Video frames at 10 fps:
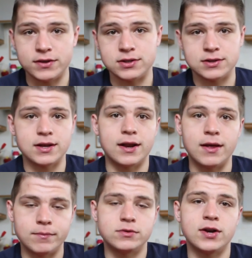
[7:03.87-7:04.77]
This is kind of,
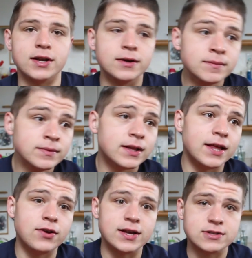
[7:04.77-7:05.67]
I'm trying to
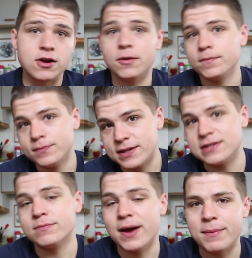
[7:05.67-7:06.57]
let you guys know
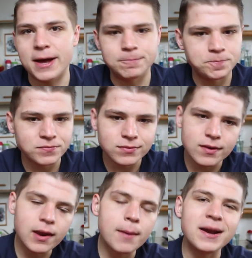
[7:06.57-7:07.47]
this is my bad.
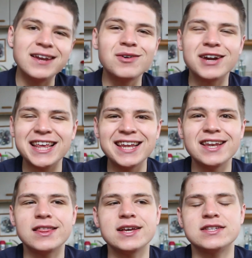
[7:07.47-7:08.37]
But I didn't want to eat
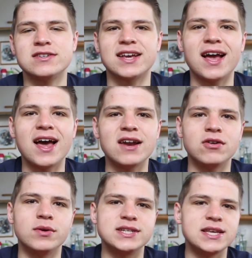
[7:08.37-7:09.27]
anything because I was like, ah, I
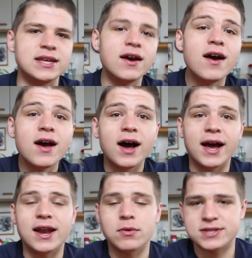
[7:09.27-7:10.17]
don't know what to eat.
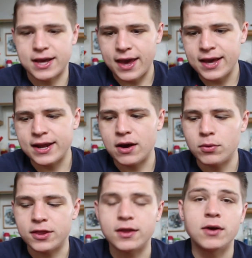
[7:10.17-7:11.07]
And I was like hanging out
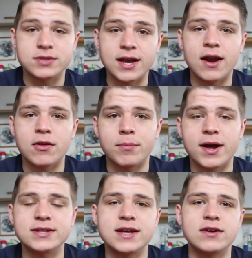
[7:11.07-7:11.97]
with, I was hanging out with
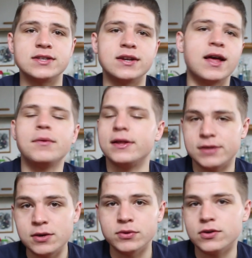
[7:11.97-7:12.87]
Brian's house, and I,
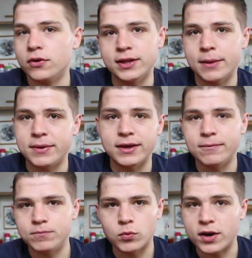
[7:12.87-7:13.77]
he would totally let me
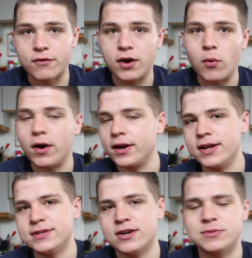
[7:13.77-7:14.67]
eat whatever I wanted
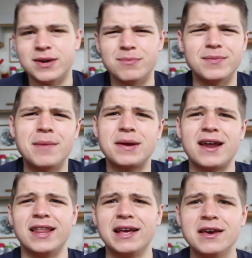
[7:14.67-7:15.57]
at his house, but I'm, I'm
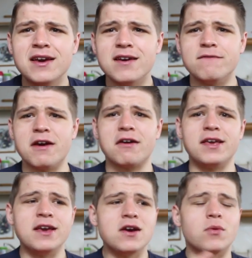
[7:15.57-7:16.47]
kind of like
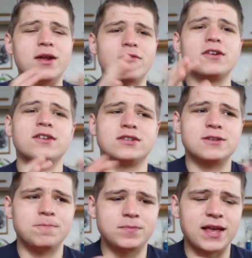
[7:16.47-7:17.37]
very, whenever
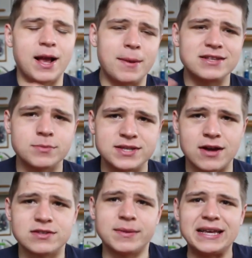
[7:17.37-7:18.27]
there's, like I'm at someone's
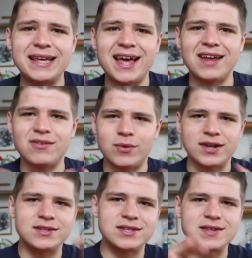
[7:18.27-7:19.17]
house, I'm like, ah, I don't
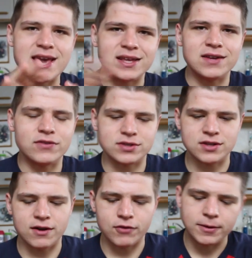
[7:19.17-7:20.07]
want to take any of your
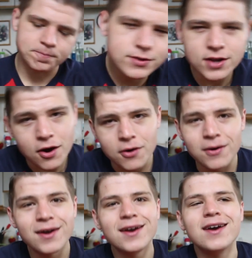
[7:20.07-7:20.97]
stuff, right?
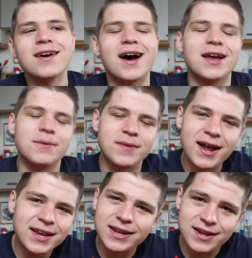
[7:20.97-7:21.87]
So I end up
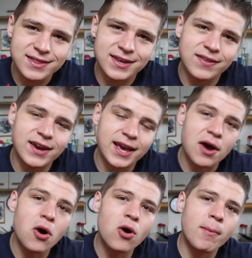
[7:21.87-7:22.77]
not eating anything, and then I
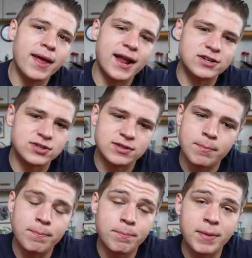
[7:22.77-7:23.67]
get home and I just
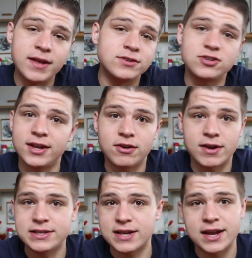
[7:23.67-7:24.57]
binge like
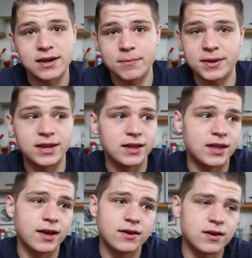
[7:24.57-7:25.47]
crazy. I ended up eating
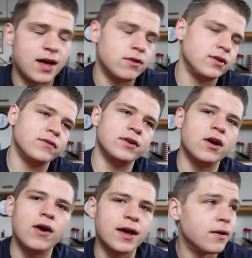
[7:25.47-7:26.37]
like, I don't even
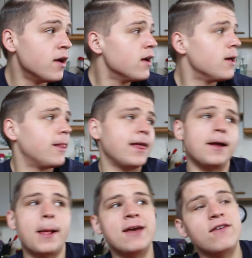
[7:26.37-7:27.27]
know. I
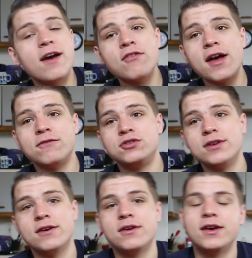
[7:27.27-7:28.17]
like, if I ever have,
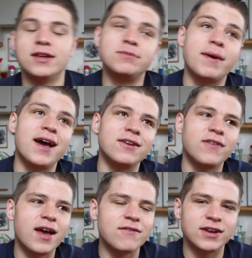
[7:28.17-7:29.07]
it's bad,
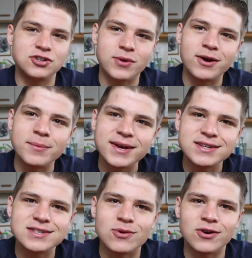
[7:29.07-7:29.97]
if I have like trail
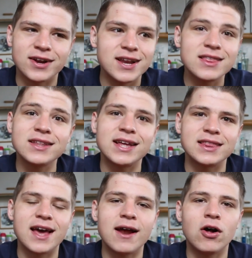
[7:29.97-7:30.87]
mix or anything
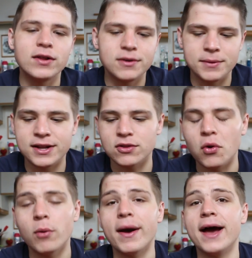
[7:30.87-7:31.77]
like that, I'll end up eating the
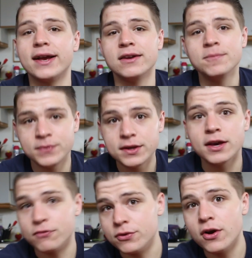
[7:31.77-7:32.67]
whole bag. And
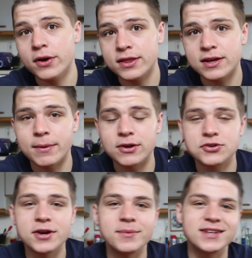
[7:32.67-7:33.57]
if you know anything about
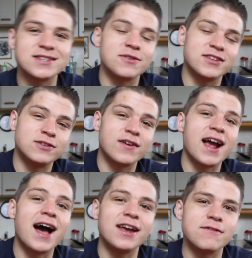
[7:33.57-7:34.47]
trail mix, it's very
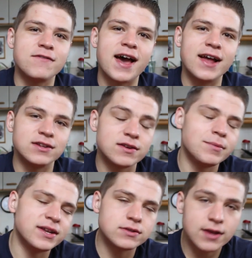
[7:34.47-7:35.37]
high in fat. It's, I
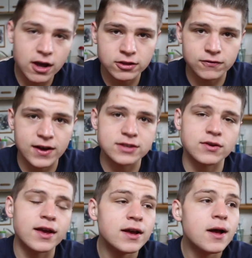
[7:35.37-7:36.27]
mean, it's healthy fats,
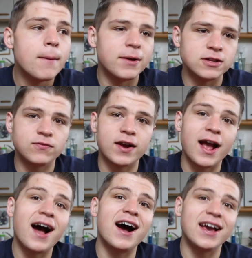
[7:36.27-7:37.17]
right? But it's very
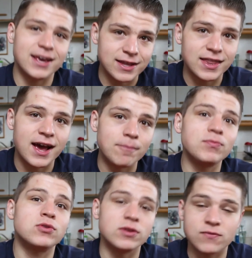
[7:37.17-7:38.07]
high in
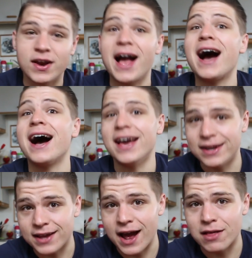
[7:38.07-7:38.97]
that, so it's very high
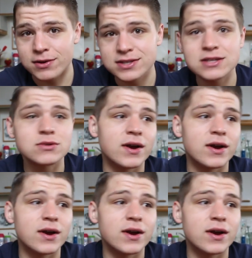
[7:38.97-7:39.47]
in calories.